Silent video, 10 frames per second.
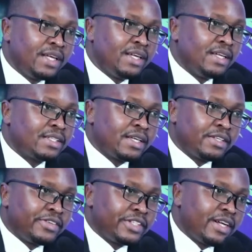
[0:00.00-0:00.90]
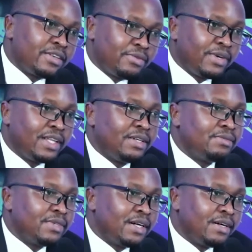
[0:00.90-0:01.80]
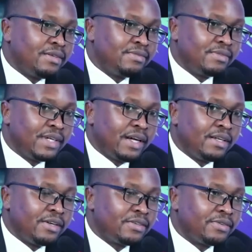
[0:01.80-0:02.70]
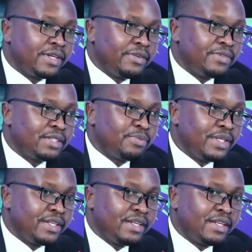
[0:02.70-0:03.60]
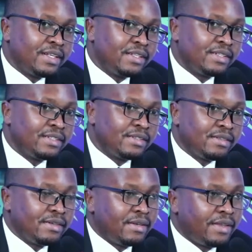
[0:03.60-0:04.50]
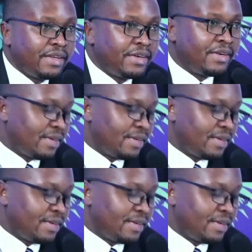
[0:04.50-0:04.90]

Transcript: it's as a result of what they've earned out of the investment. Thank you.